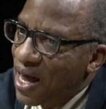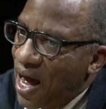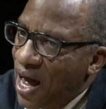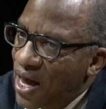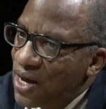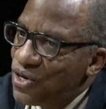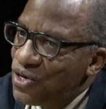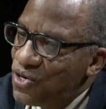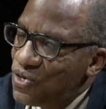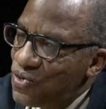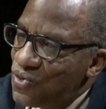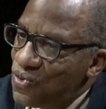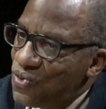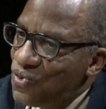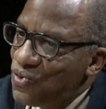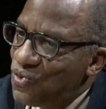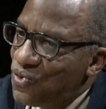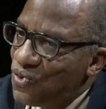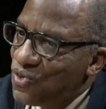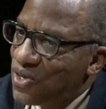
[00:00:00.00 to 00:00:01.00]
I
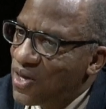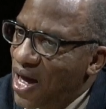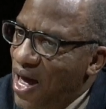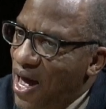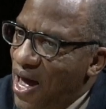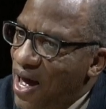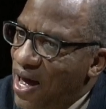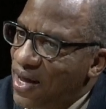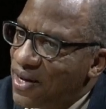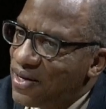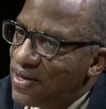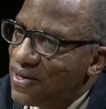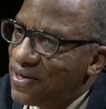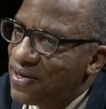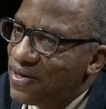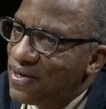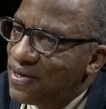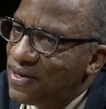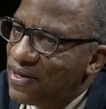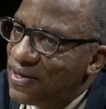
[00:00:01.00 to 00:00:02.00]
knew that
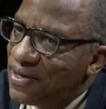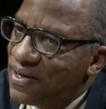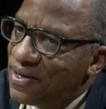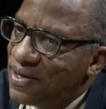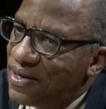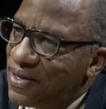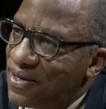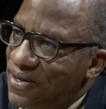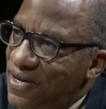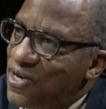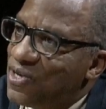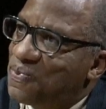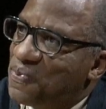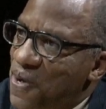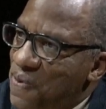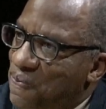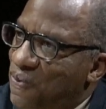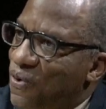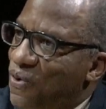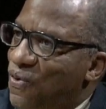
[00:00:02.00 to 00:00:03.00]
these
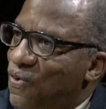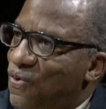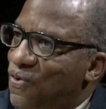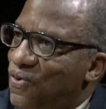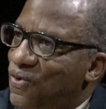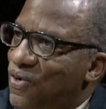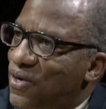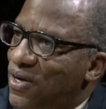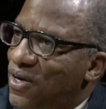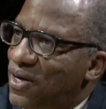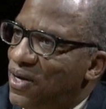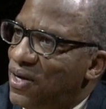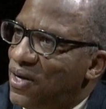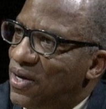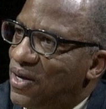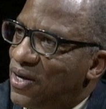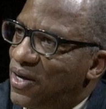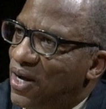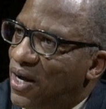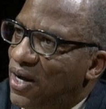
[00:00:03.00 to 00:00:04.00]
people
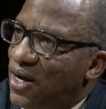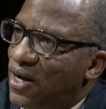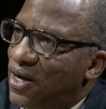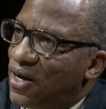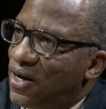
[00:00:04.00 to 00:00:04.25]
uh,